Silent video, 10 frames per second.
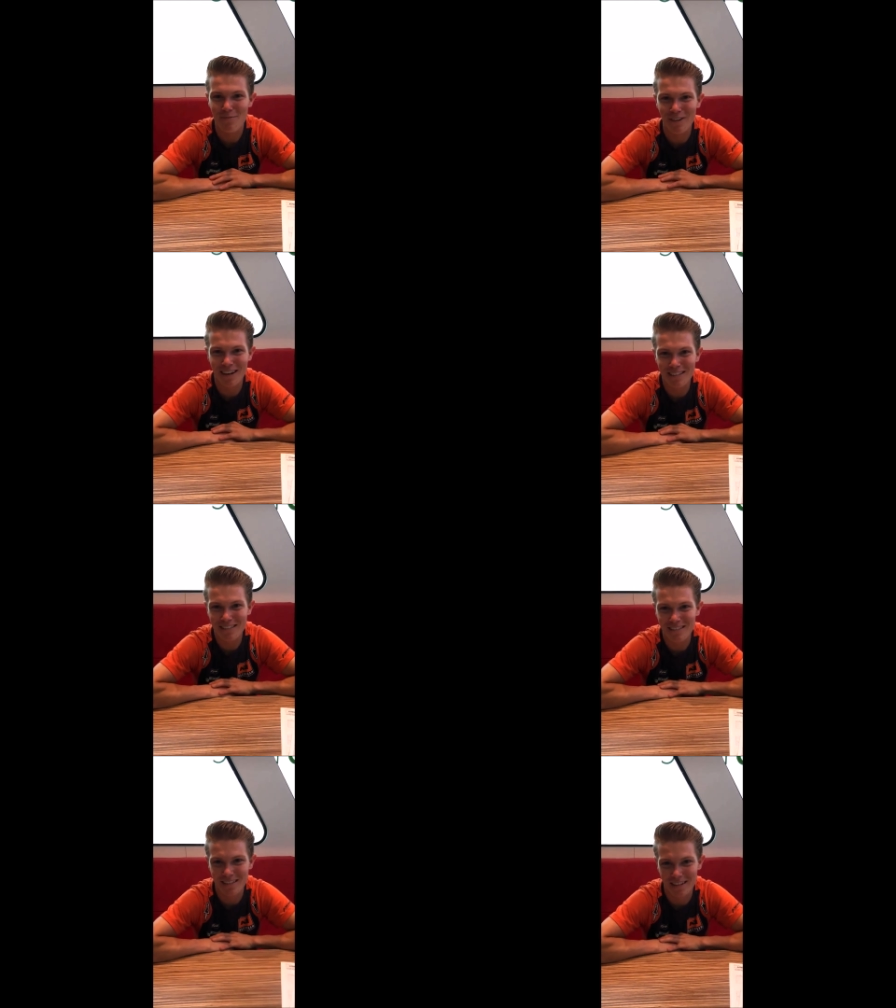I'm
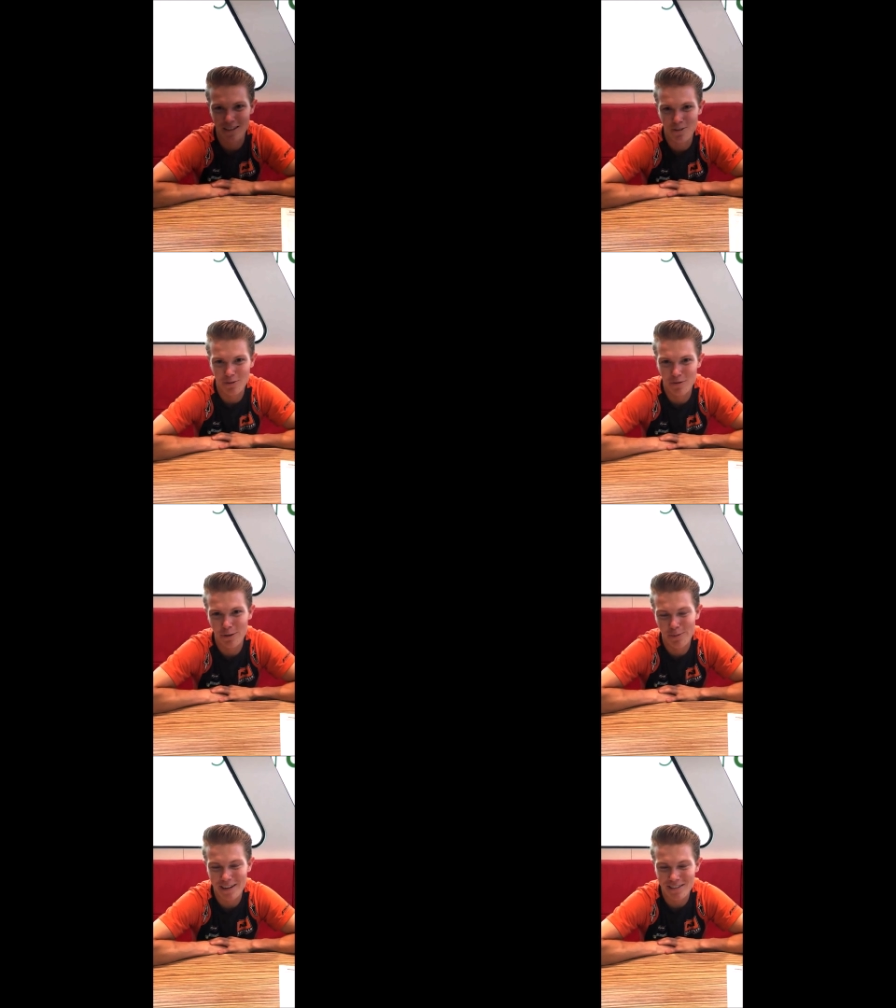fine. Had a good
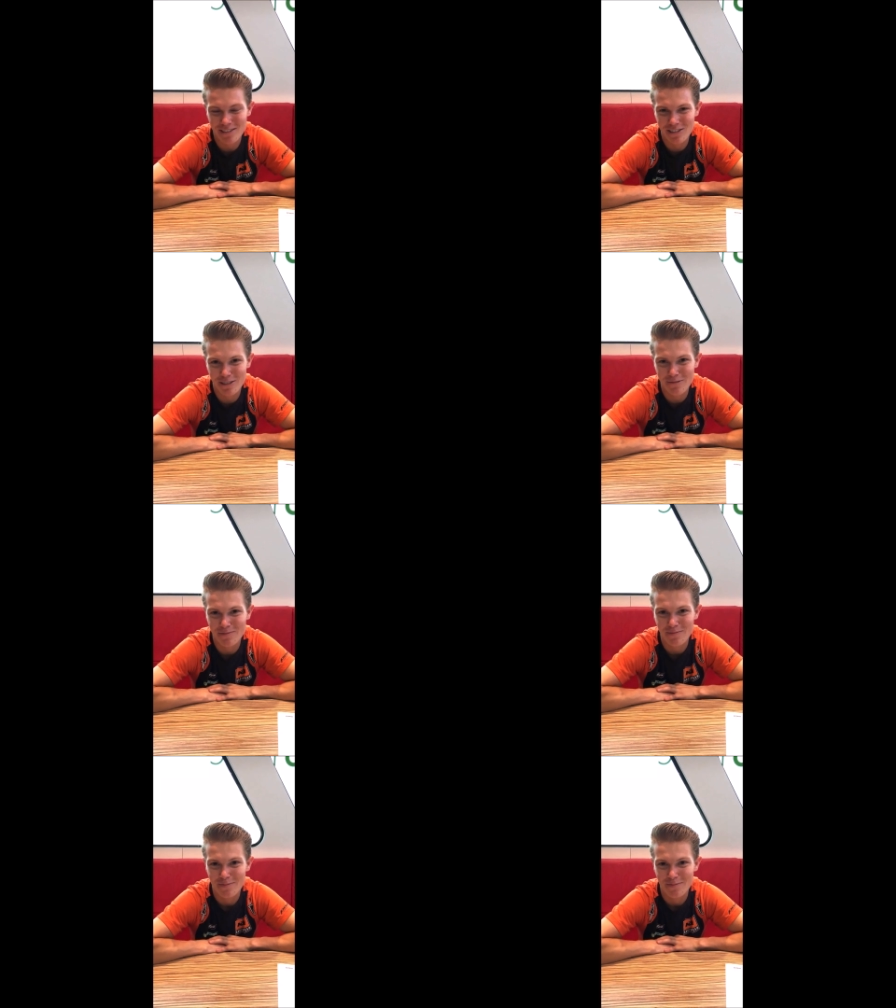free practice, so.